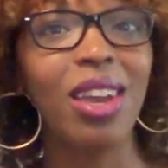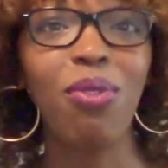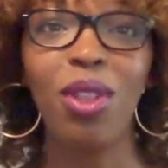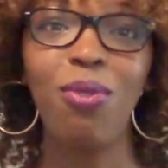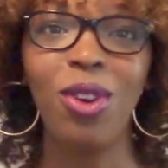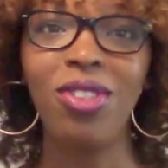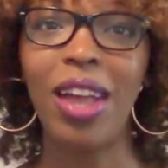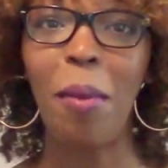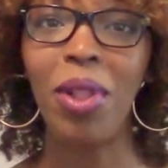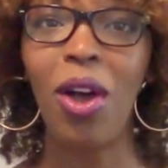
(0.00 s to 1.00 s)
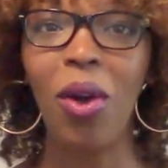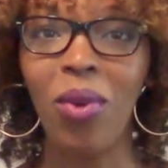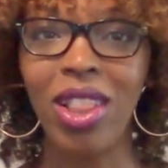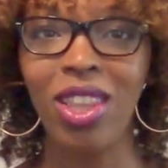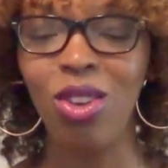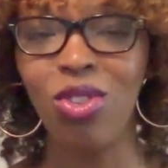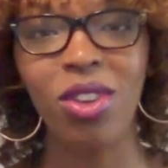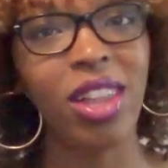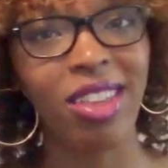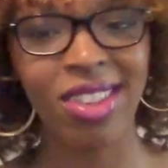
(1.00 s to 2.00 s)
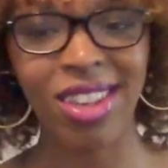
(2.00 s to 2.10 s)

it for the first time along with you so let's